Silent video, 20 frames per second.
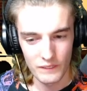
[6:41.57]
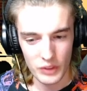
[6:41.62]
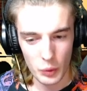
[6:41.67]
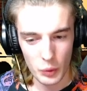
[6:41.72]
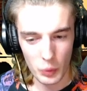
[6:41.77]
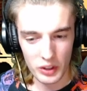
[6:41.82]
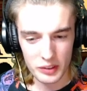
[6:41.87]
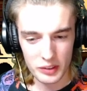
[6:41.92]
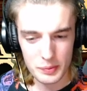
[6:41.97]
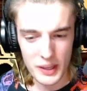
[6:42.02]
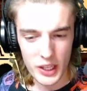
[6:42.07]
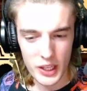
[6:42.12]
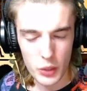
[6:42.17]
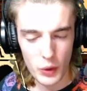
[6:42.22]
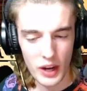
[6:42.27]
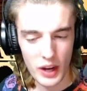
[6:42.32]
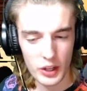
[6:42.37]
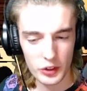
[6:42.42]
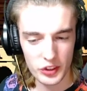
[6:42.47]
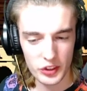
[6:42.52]
Once my
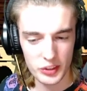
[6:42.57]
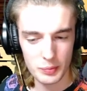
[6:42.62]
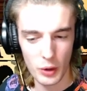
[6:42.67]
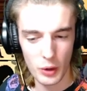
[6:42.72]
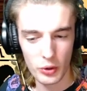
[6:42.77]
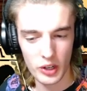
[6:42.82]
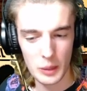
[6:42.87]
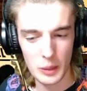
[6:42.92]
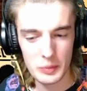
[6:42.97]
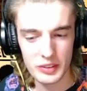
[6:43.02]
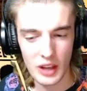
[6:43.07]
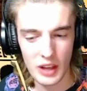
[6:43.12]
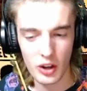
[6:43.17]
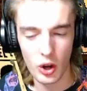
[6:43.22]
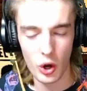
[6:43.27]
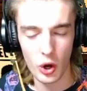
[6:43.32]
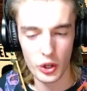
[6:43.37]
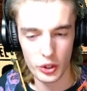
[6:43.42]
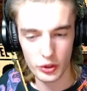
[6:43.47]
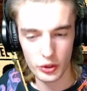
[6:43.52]
greater smoke comes out,
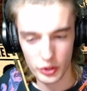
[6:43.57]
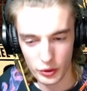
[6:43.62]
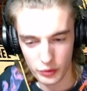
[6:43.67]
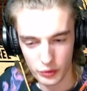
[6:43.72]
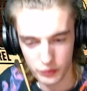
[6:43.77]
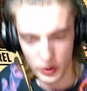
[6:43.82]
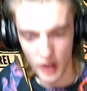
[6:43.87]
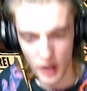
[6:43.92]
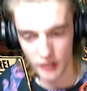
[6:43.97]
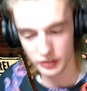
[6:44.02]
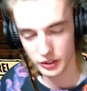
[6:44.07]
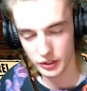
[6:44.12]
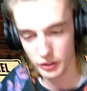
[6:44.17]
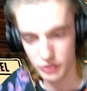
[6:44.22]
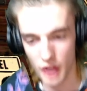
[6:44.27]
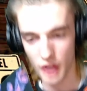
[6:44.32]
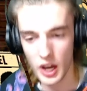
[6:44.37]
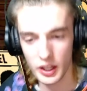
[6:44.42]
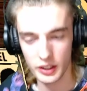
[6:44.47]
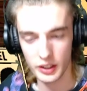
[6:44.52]
oh, you're fucked. You're
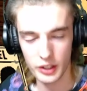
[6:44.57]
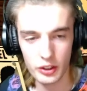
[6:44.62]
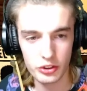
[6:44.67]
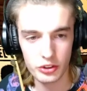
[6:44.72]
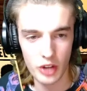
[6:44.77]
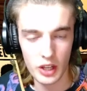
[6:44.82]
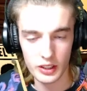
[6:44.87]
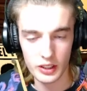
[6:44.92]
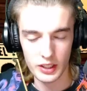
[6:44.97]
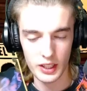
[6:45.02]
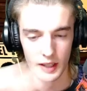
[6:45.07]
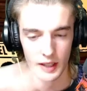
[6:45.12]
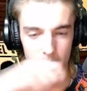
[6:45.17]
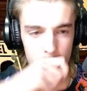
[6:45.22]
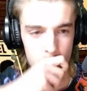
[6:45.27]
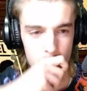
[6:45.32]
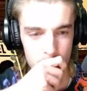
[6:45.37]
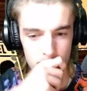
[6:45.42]
done. You're done, kid.